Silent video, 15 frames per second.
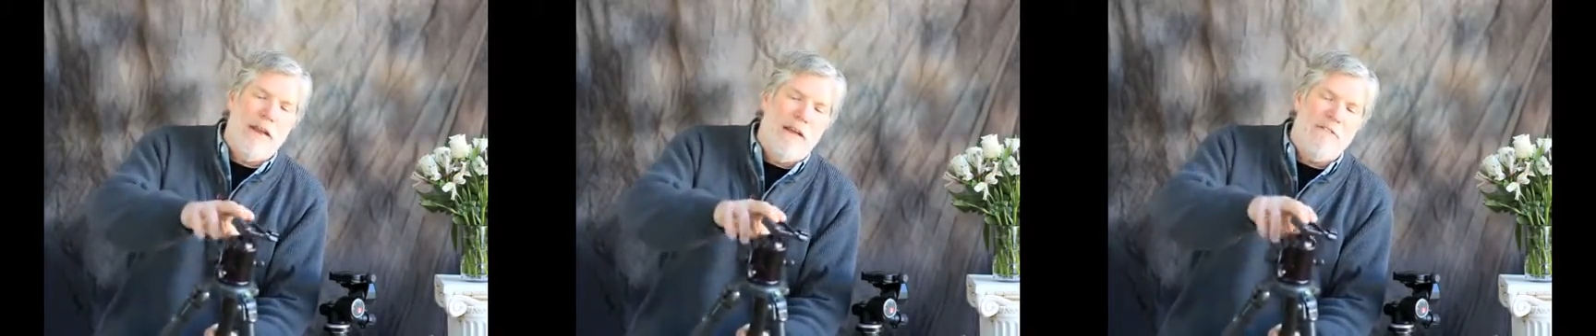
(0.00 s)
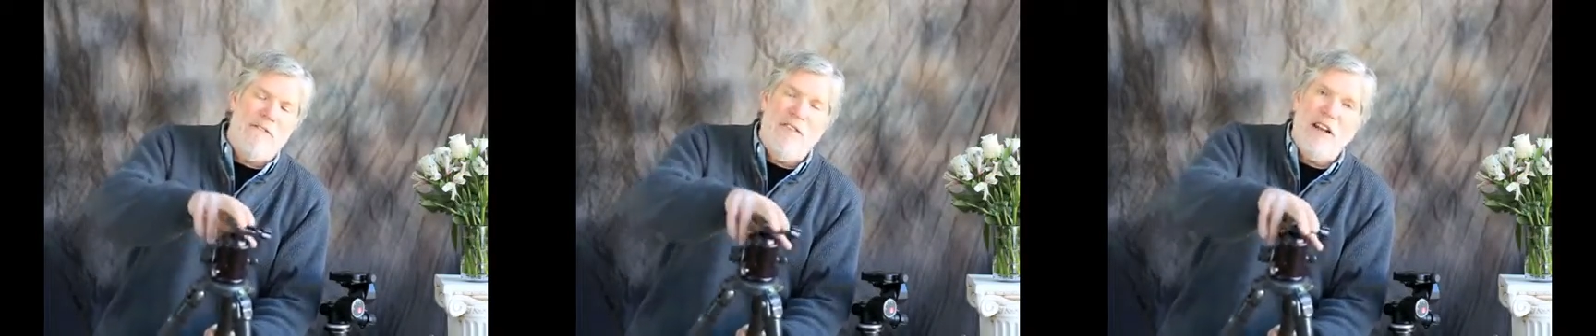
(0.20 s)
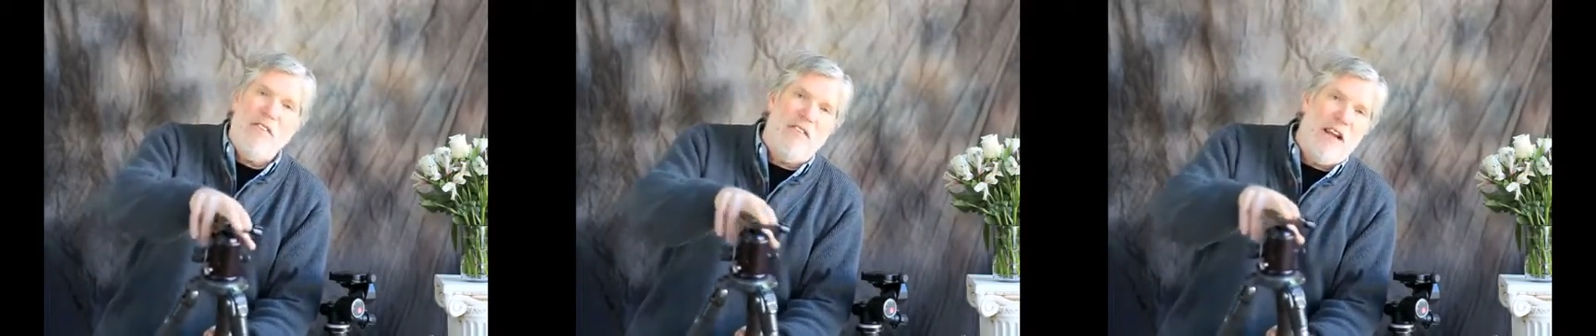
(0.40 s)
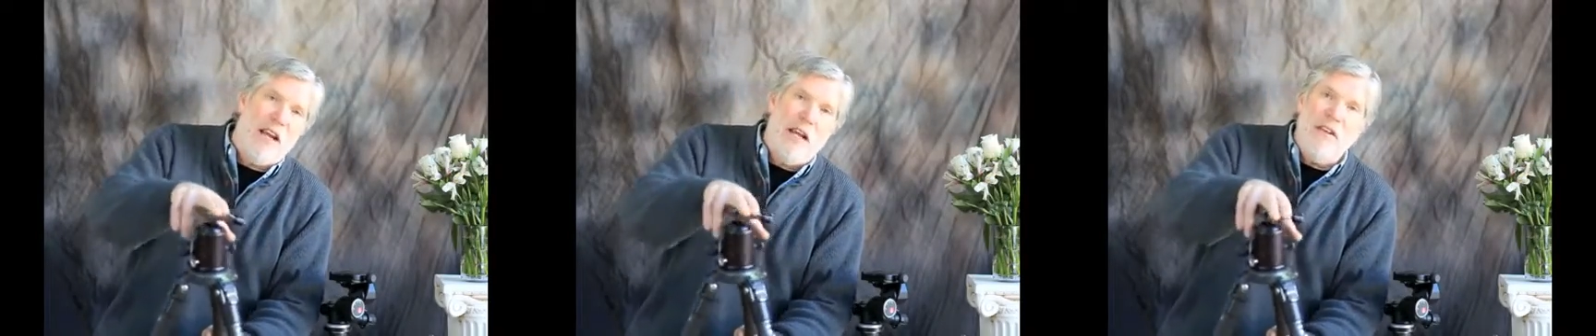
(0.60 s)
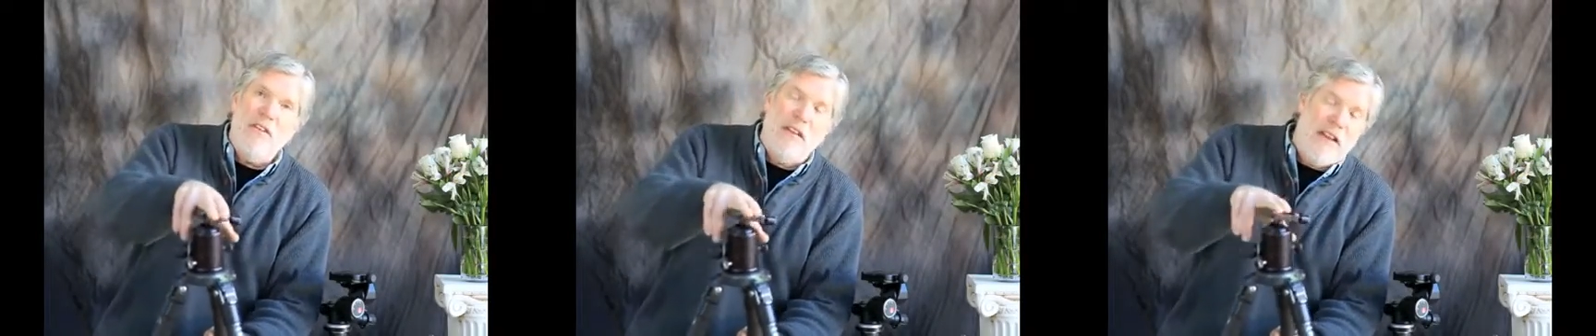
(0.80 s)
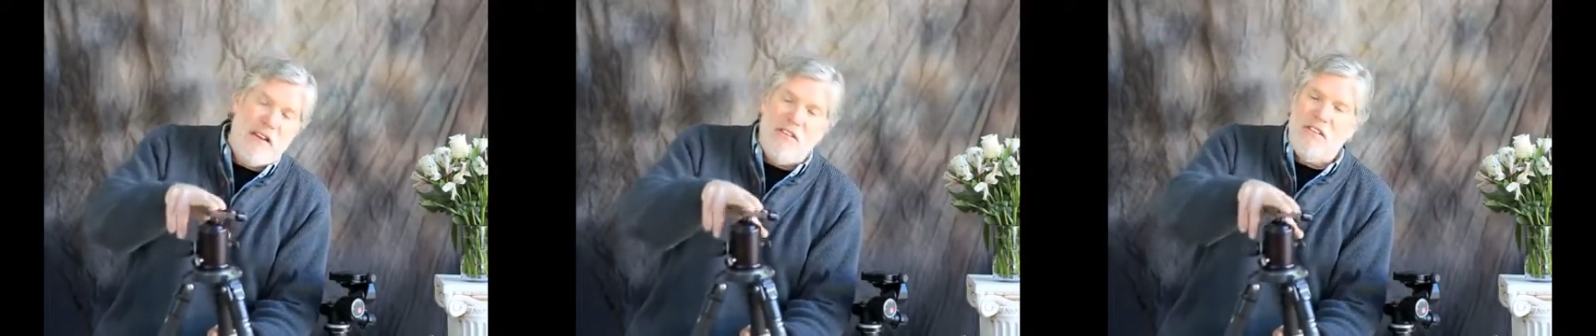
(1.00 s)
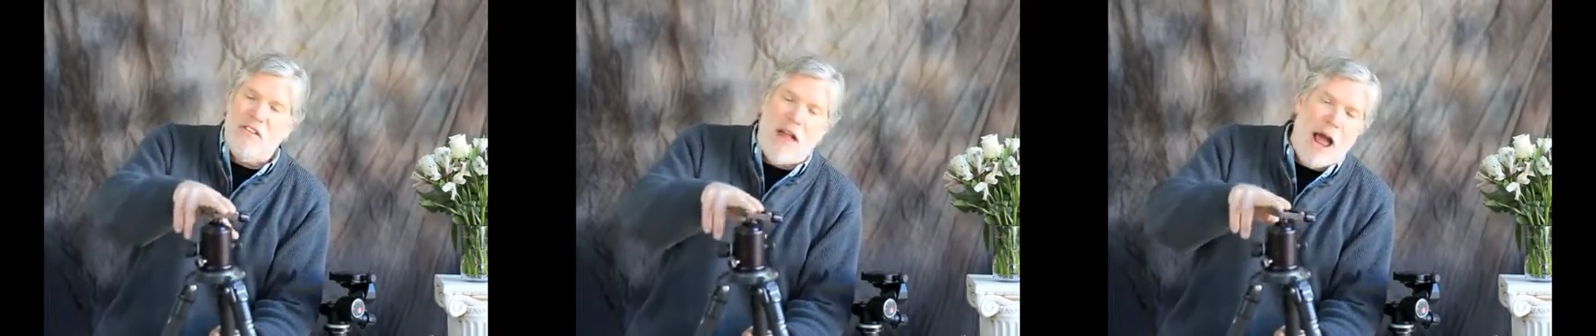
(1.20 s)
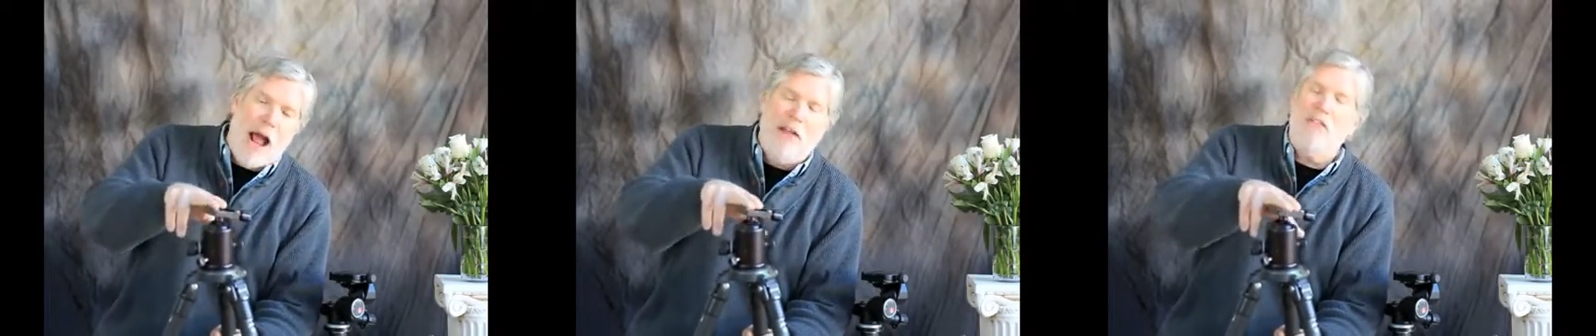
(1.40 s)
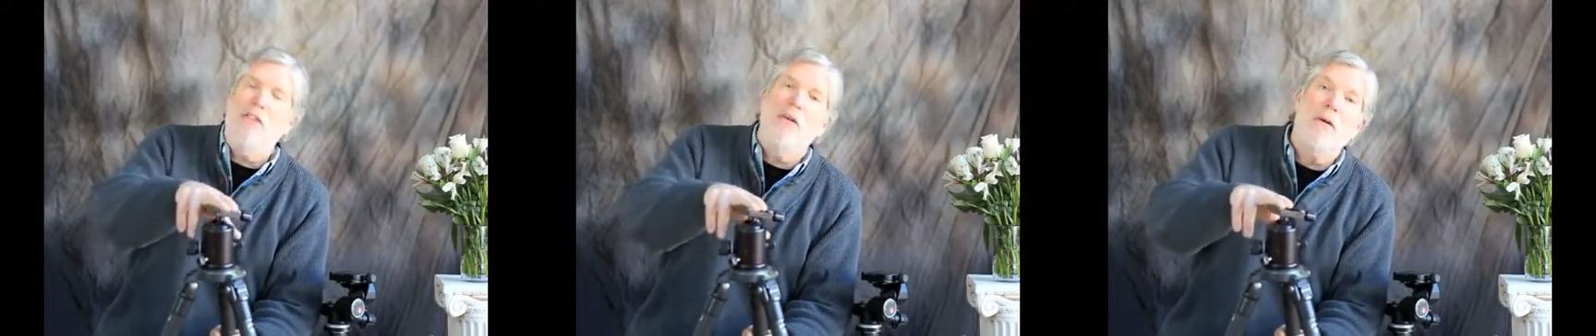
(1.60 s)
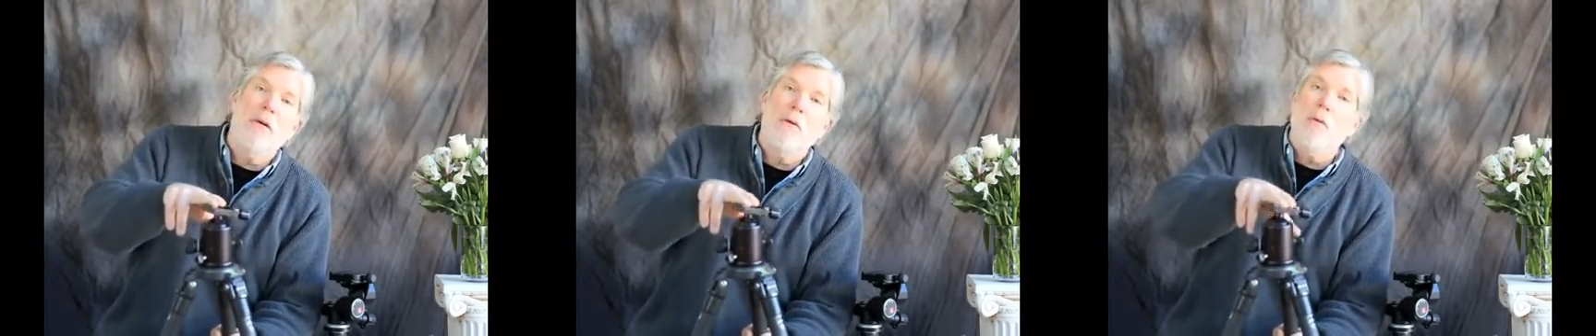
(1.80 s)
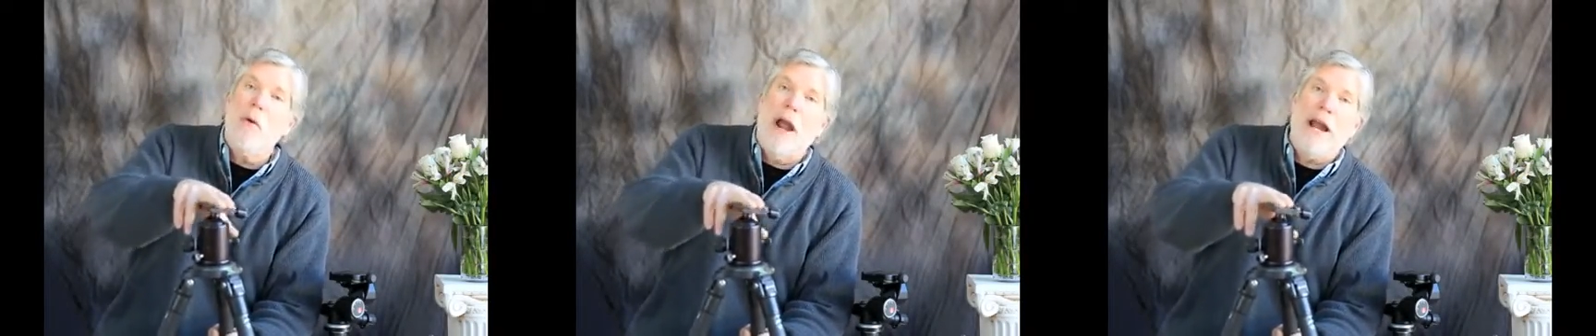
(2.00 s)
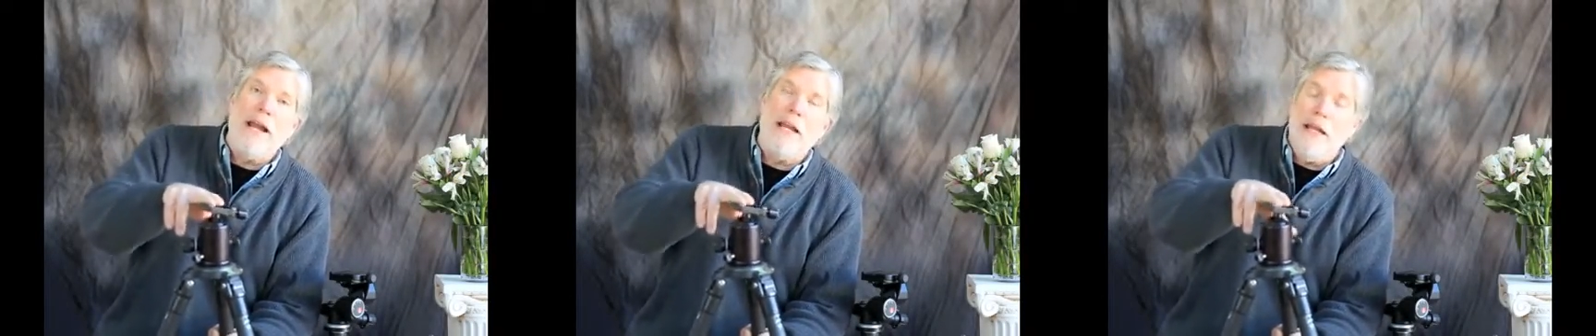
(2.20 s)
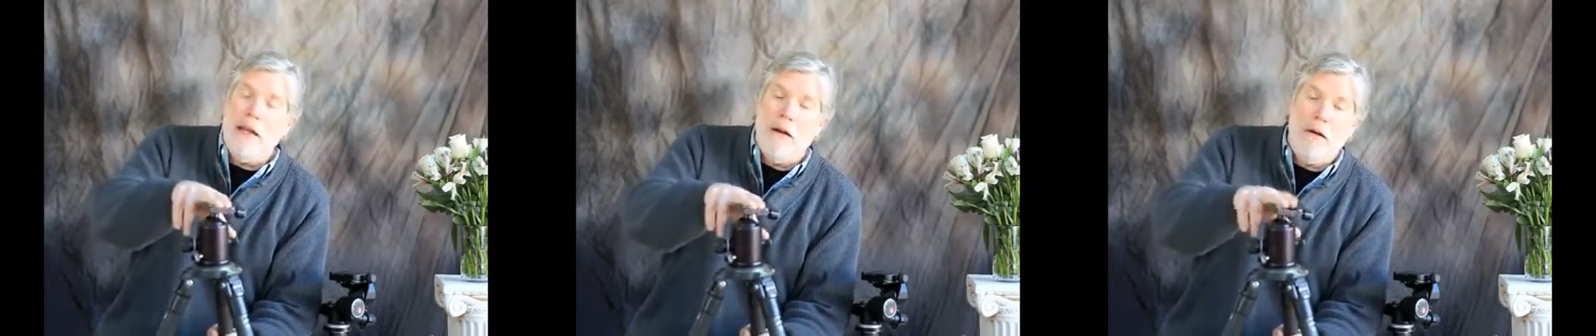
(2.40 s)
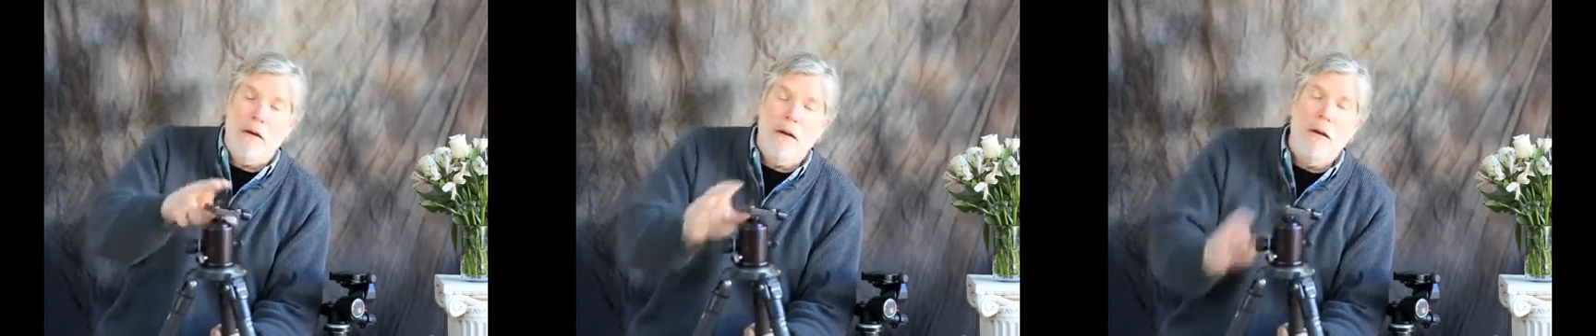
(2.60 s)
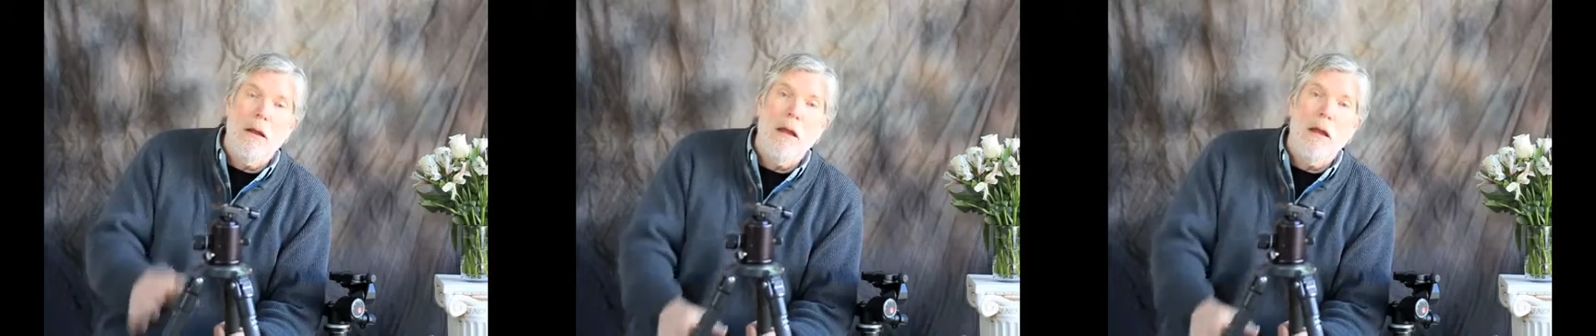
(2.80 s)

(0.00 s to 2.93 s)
that fits into these slots right here.